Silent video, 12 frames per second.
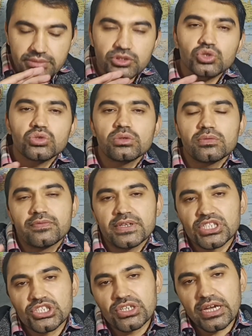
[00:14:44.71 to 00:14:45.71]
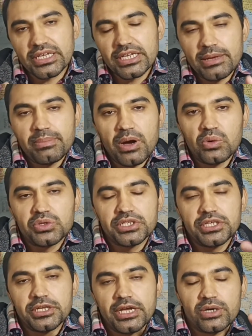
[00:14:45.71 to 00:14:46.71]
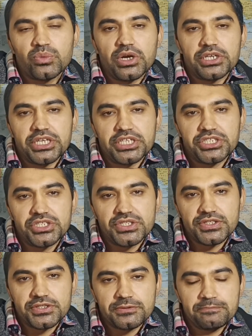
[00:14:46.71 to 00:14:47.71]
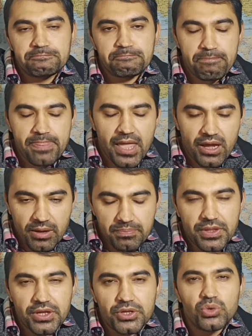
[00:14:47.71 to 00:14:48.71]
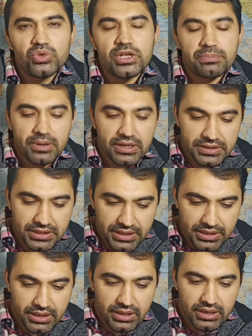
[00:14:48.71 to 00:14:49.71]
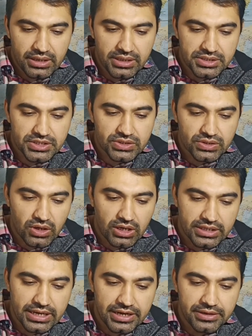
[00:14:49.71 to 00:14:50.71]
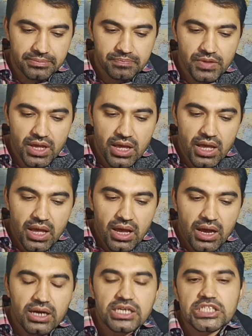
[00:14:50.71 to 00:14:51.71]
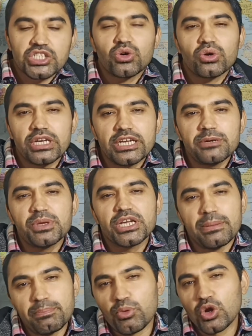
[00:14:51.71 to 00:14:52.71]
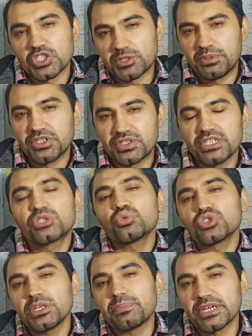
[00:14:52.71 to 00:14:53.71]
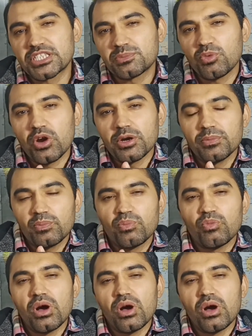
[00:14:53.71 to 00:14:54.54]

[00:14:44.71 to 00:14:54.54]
So first, talking about the advantages of the Union for the Scotland. Scotland become prosperous. This was the first point.